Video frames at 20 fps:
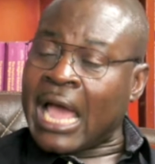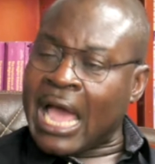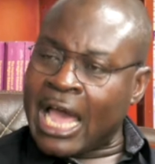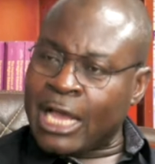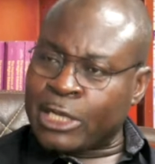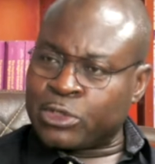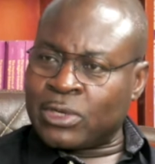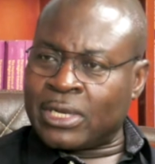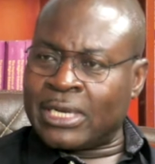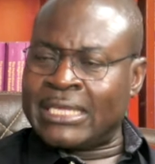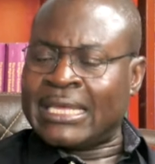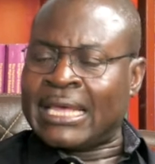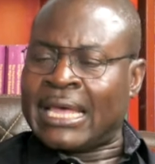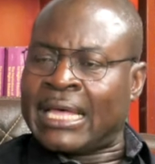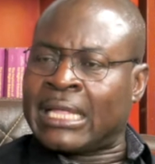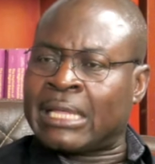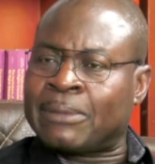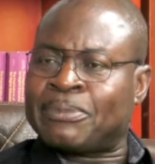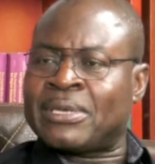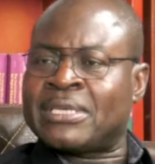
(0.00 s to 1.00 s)
actually
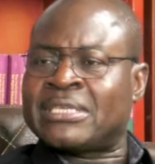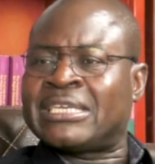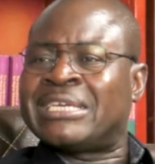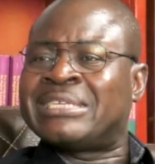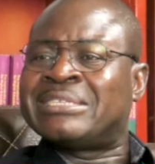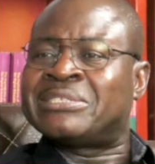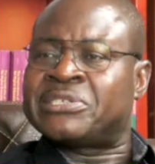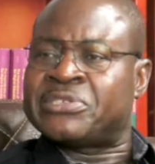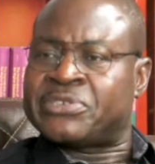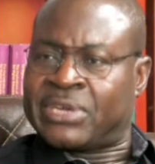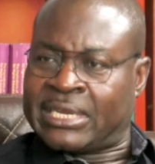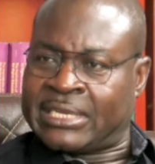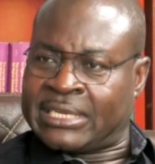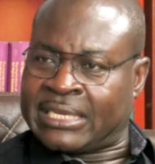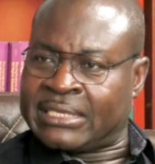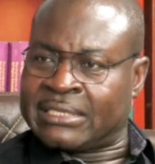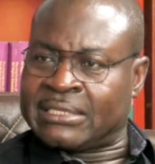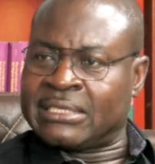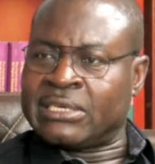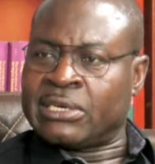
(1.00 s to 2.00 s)
help us in
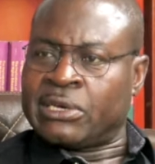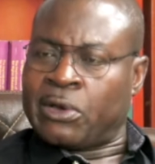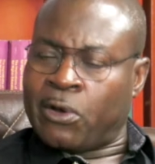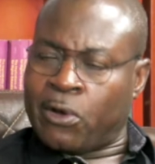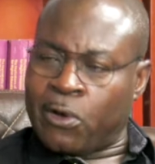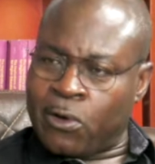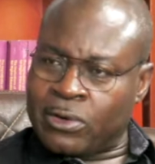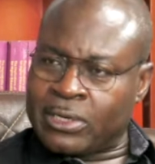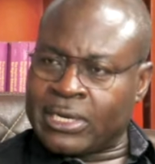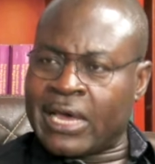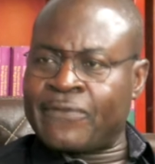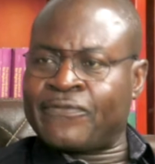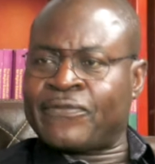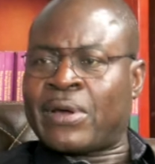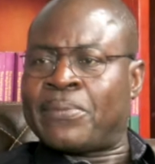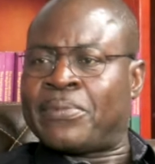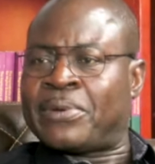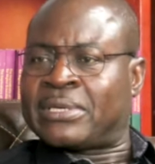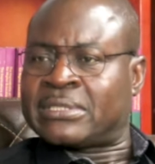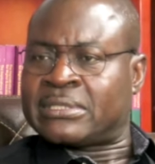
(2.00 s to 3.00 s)
trading on our
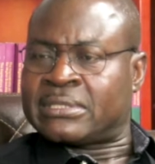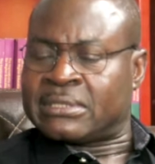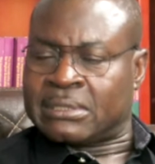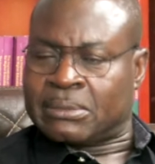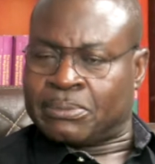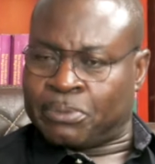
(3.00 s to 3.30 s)
fabrics,